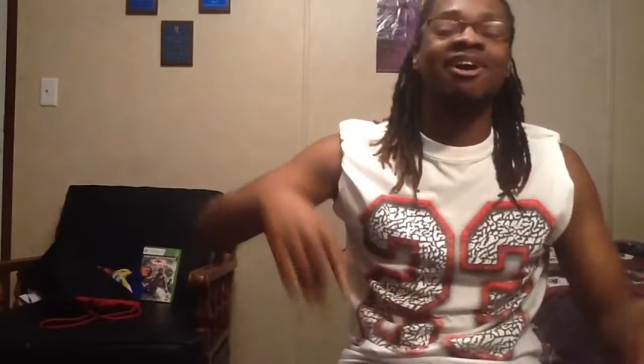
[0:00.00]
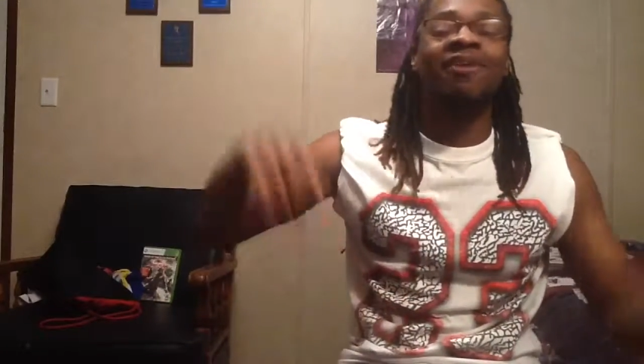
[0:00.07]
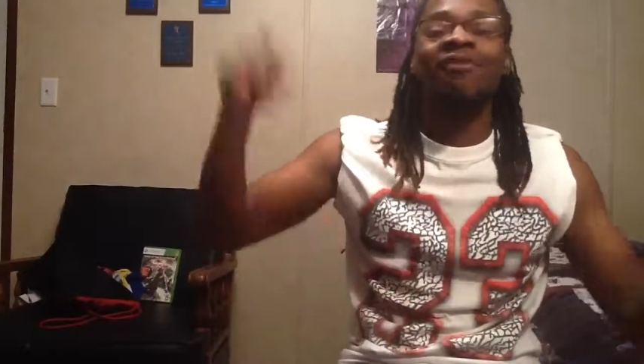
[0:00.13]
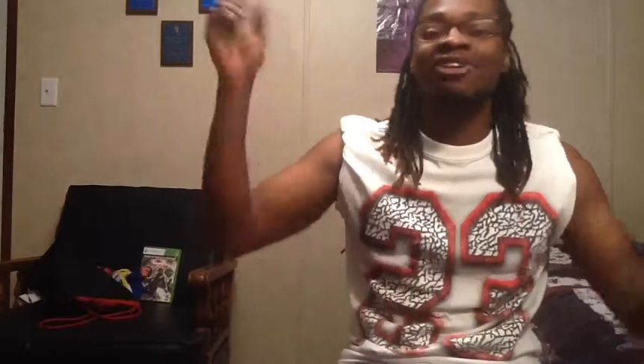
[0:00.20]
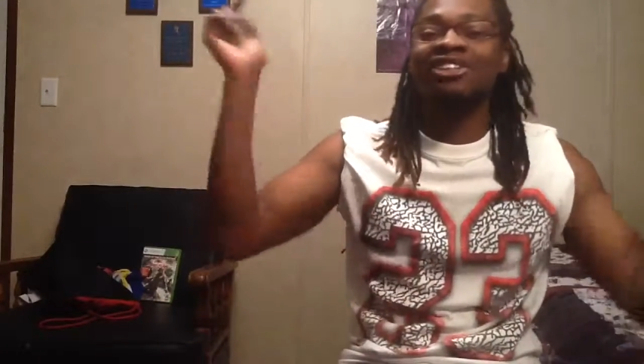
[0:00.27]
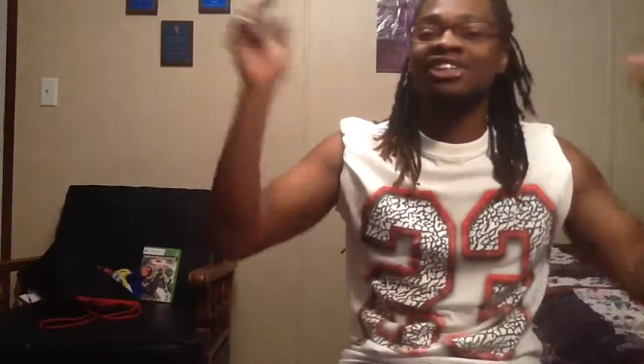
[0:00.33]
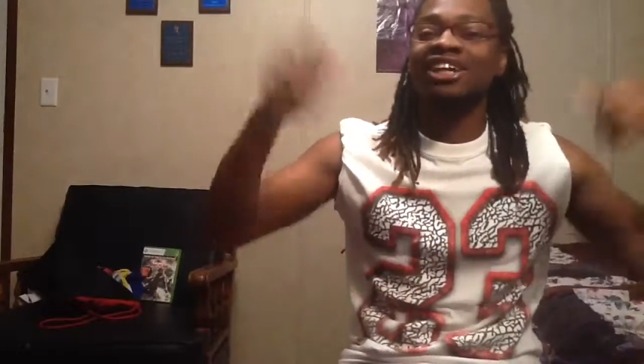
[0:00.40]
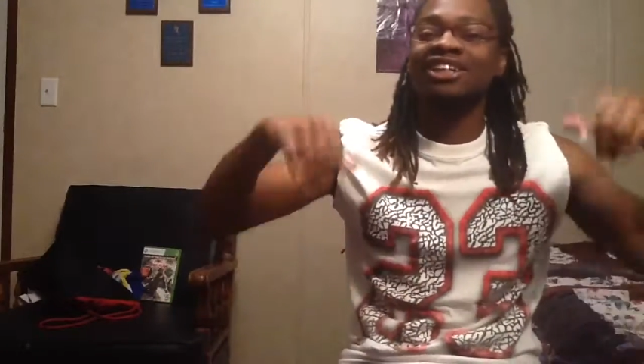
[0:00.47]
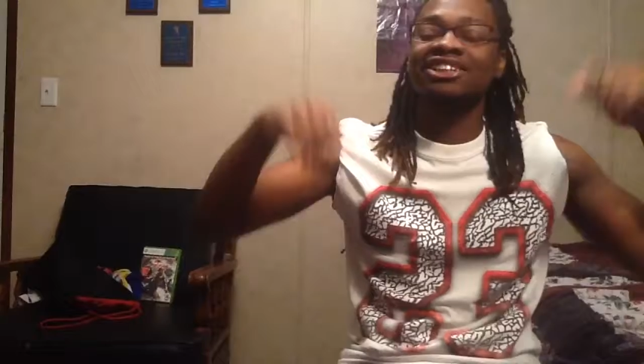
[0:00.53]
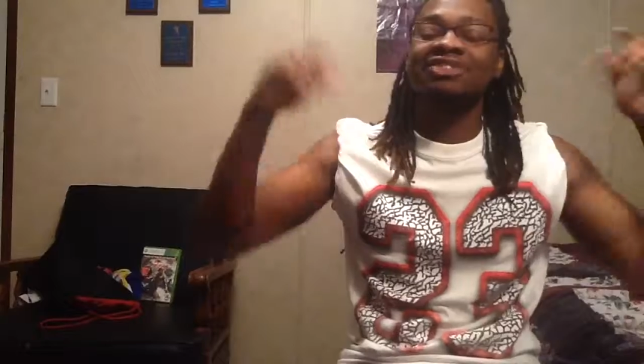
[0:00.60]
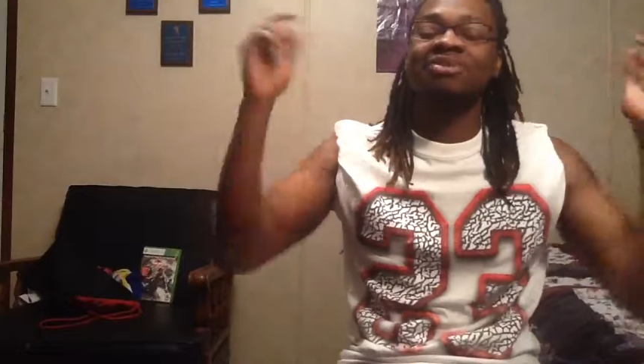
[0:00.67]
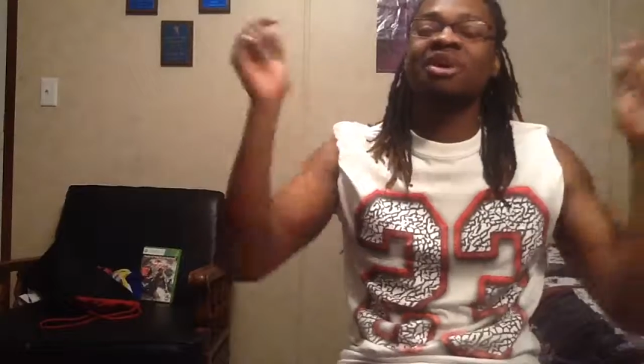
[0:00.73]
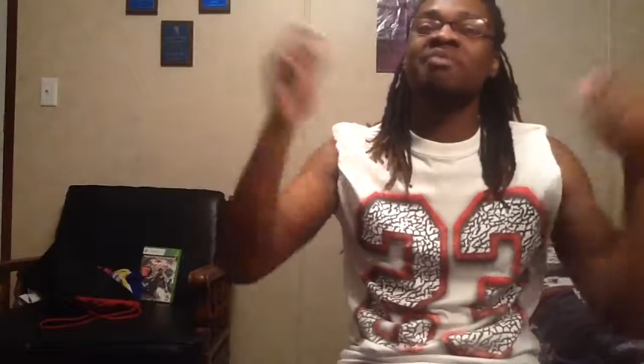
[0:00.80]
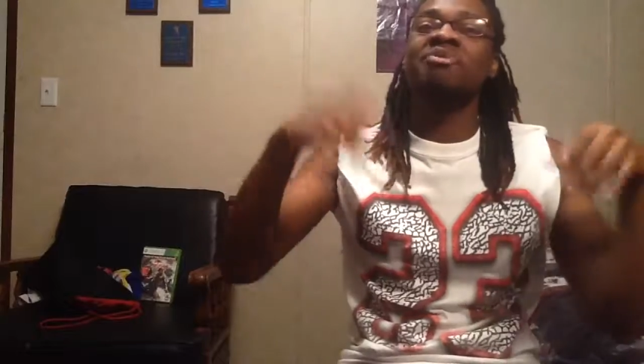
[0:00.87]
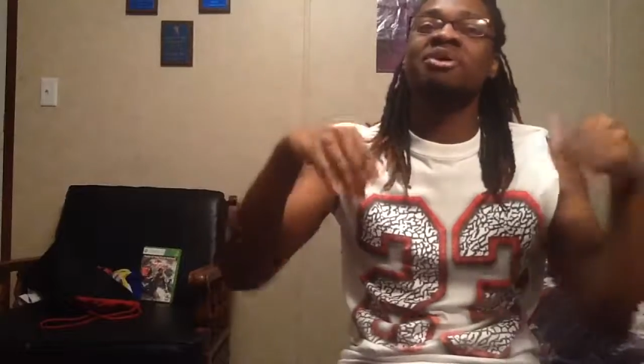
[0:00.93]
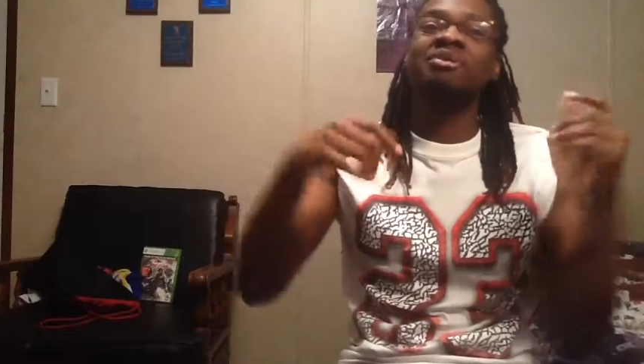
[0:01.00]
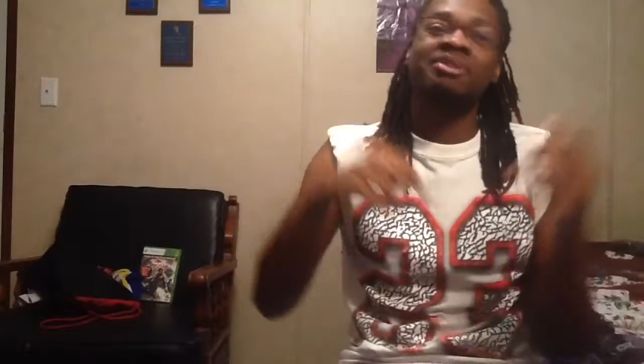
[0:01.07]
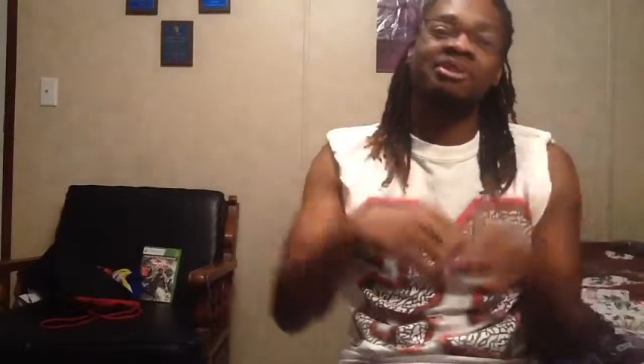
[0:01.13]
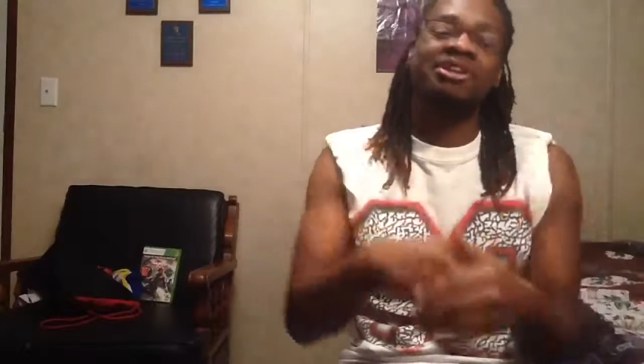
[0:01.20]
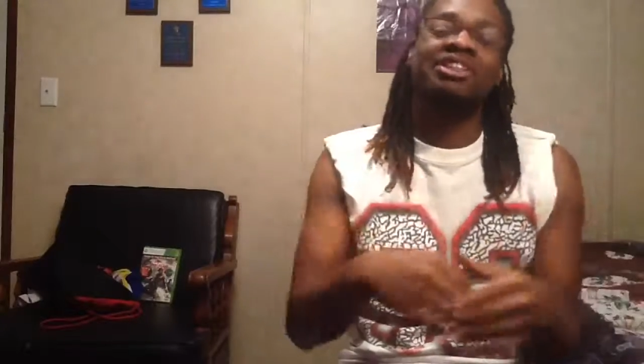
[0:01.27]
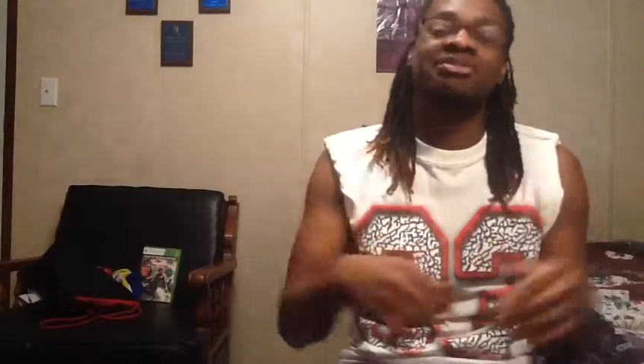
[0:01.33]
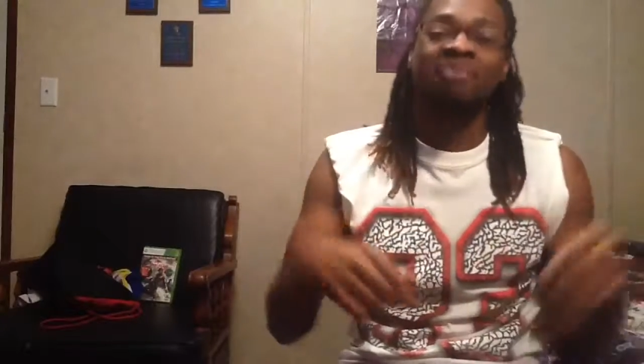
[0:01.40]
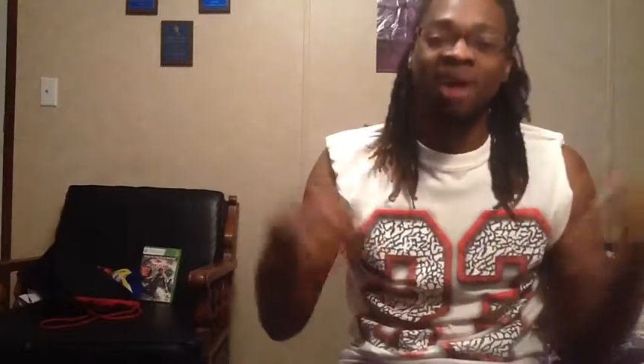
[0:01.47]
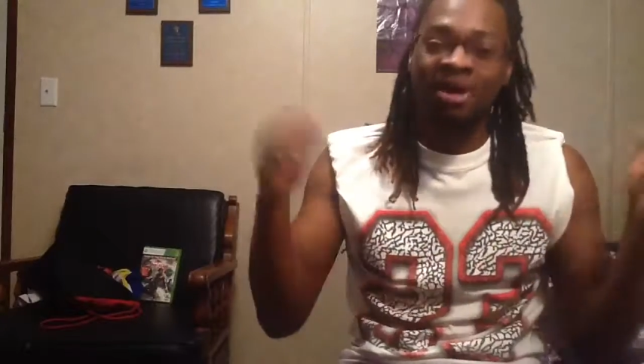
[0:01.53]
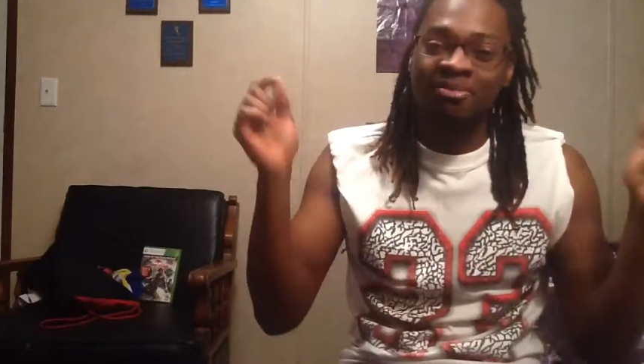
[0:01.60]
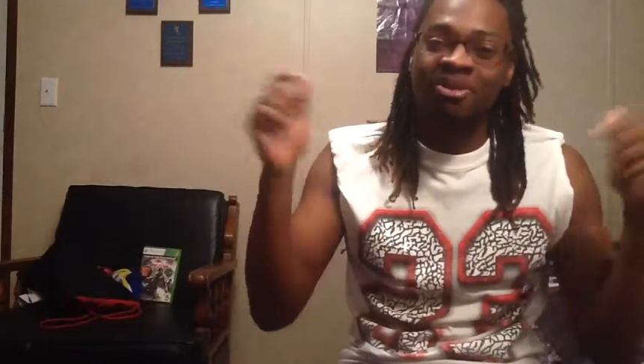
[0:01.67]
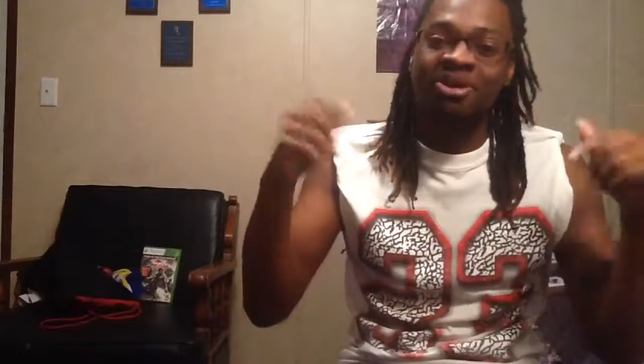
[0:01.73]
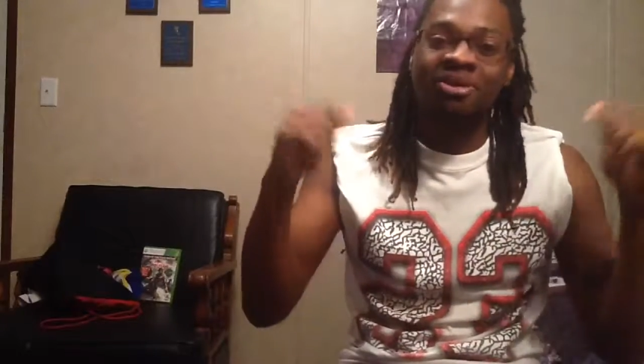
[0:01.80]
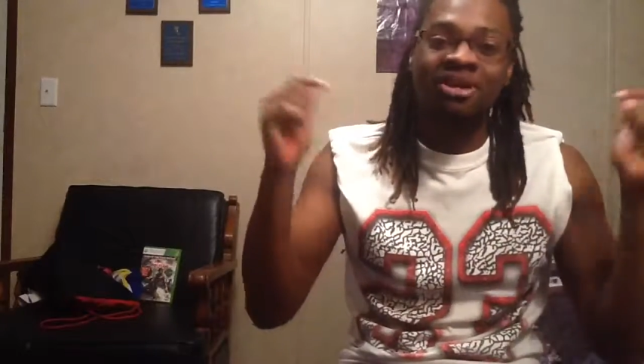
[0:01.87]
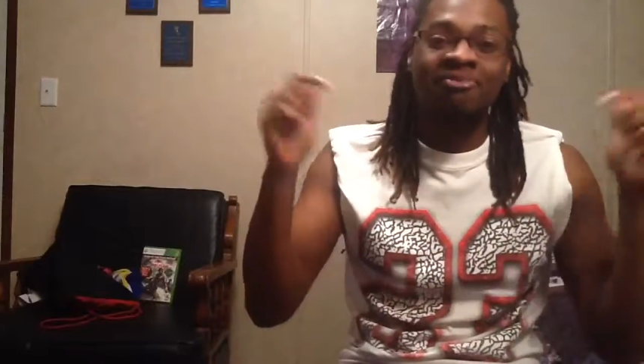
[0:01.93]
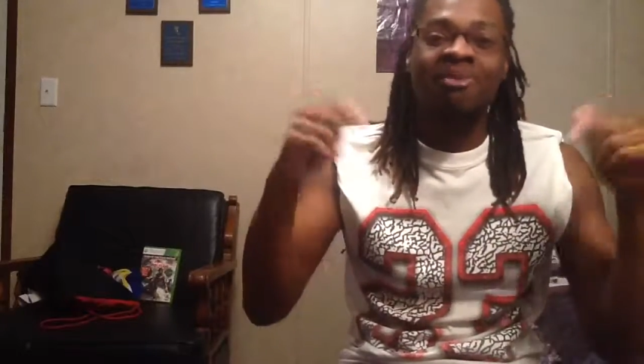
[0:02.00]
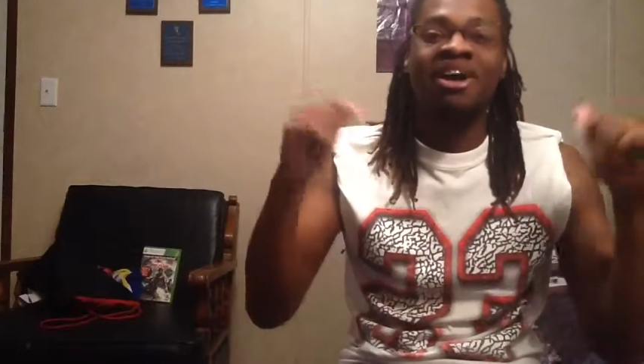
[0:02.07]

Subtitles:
I want y'all to spam up in